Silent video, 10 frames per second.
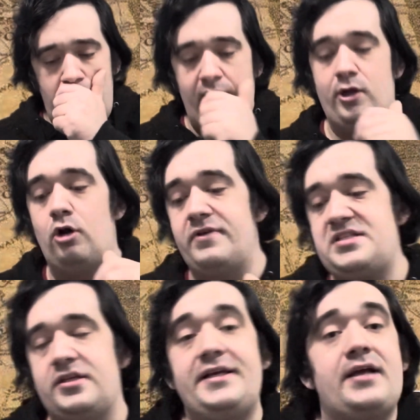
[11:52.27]
And
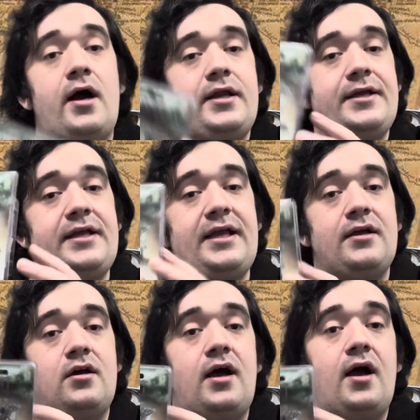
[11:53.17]
obviously cutting
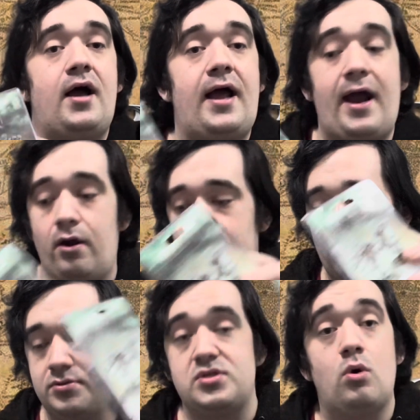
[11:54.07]

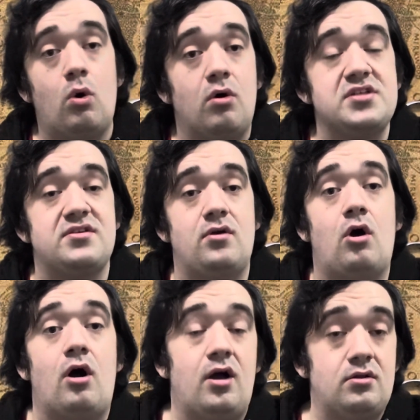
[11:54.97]
Aragorn's horse,
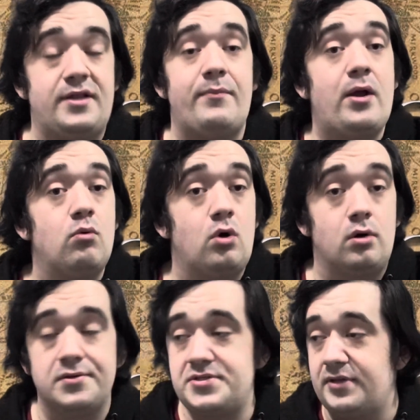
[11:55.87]
or the metal
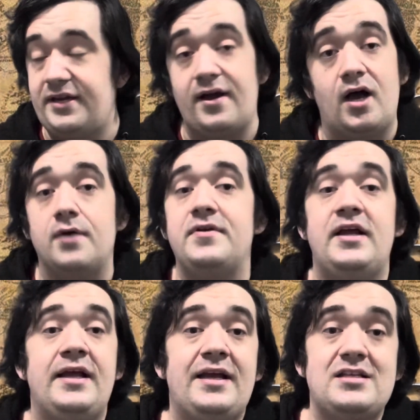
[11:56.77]
horse, in half
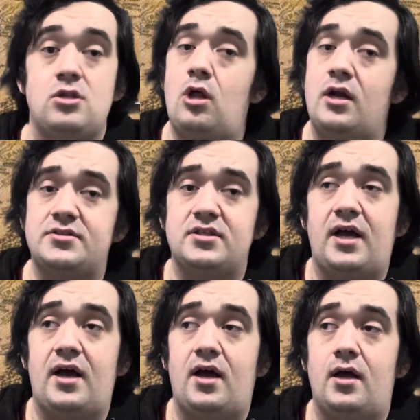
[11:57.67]
is a lot,
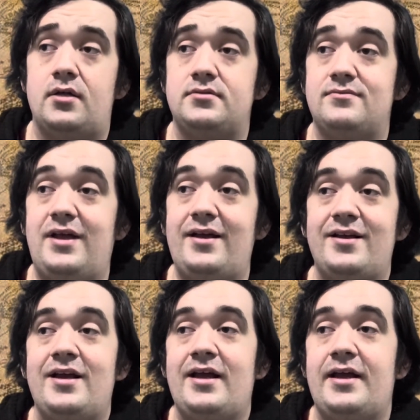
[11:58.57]

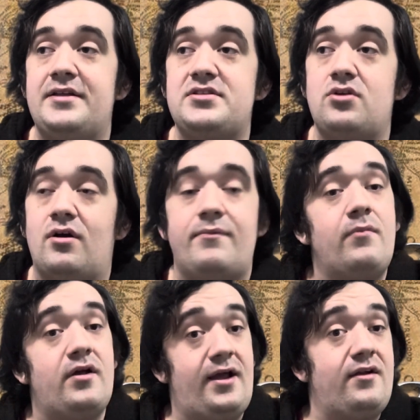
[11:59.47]
it's not,
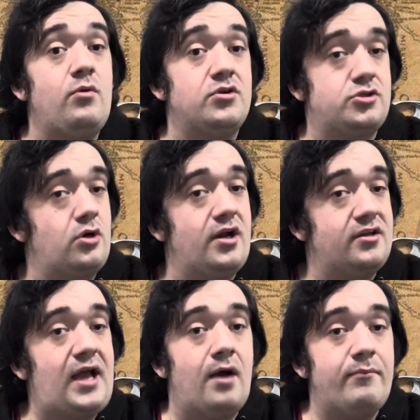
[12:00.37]
anyone's trying to
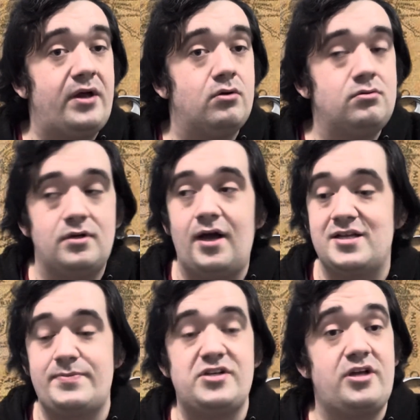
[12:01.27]
cut metal,
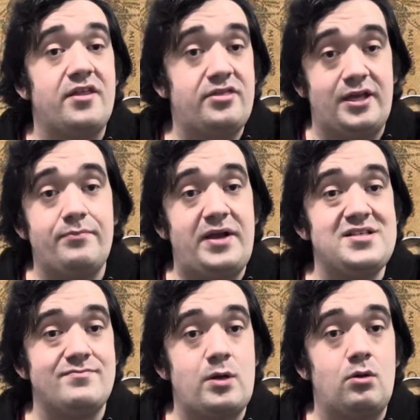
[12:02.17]
especially a thick piece of
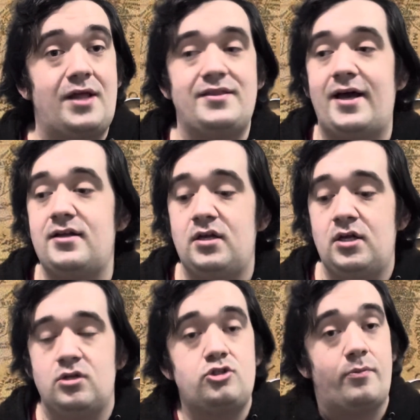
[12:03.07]
metal like that,
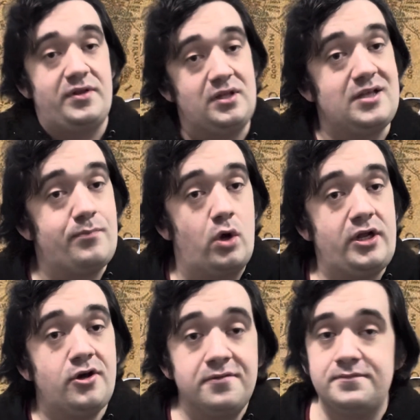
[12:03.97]
chopping the body
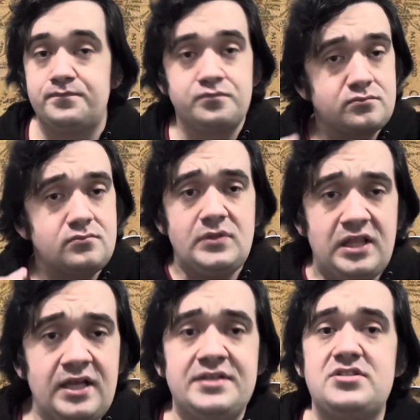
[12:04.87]
off,
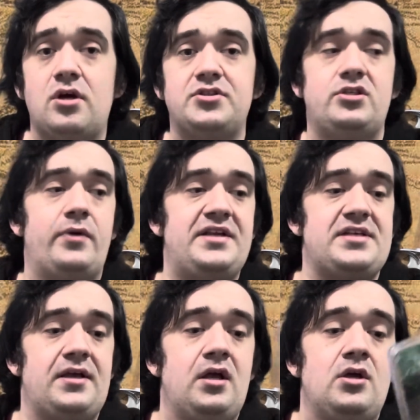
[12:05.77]
it's not too
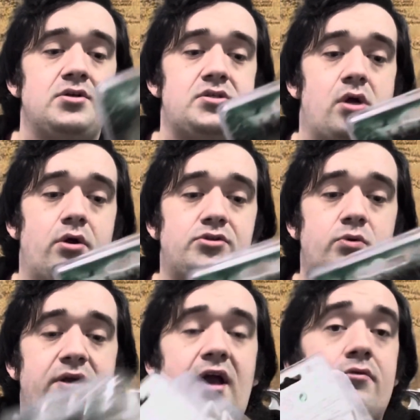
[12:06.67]
easy. So
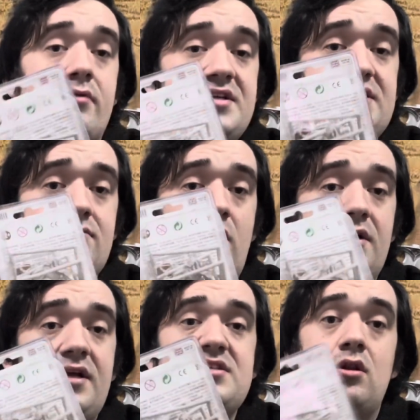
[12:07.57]
doing a resin one
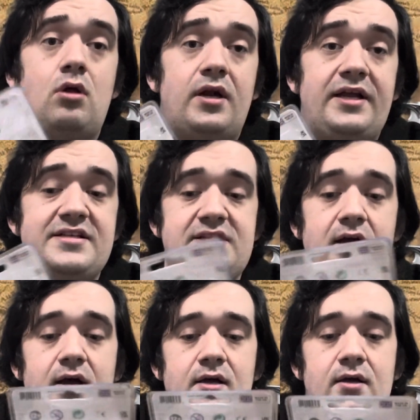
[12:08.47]
is a lot
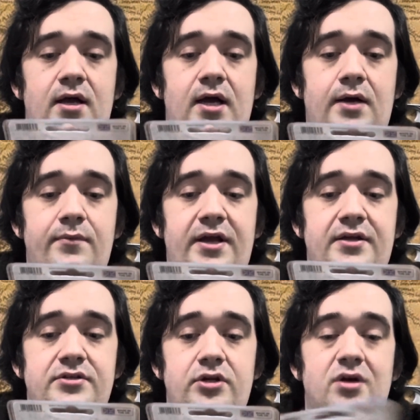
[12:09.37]
easier,
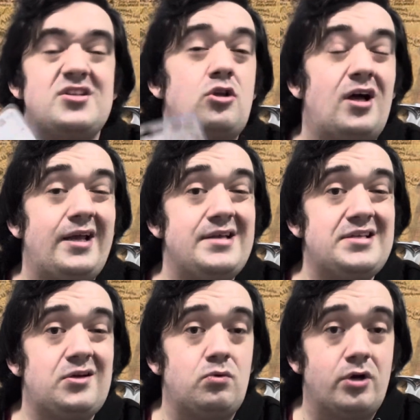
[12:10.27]
and it's a lot easier
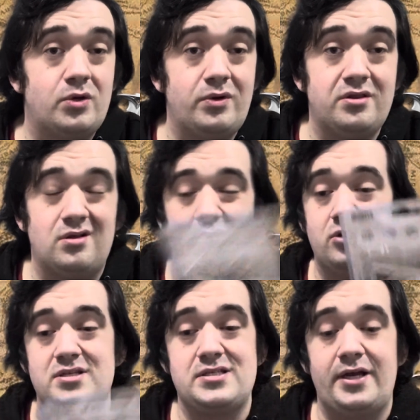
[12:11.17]
to work with, I've
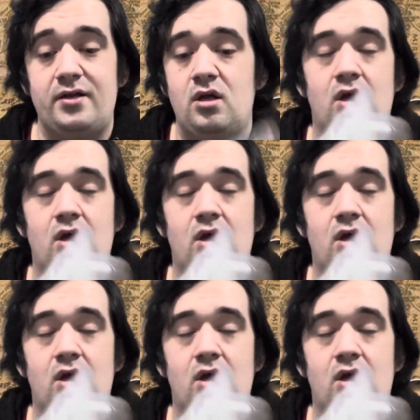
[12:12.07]
got to say.